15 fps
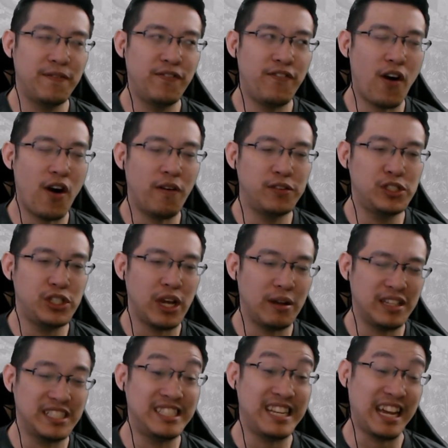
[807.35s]

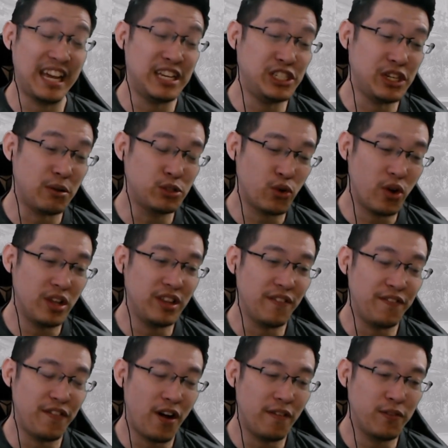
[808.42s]
2nd Sheltron. The
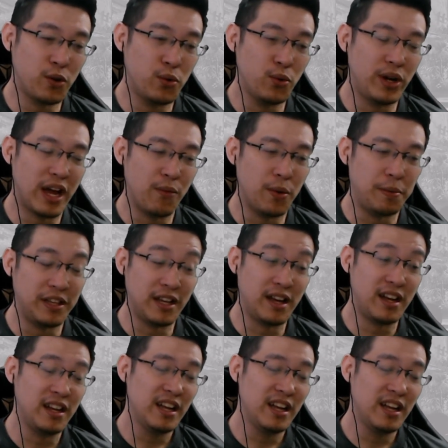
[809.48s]
4th cooldown would be the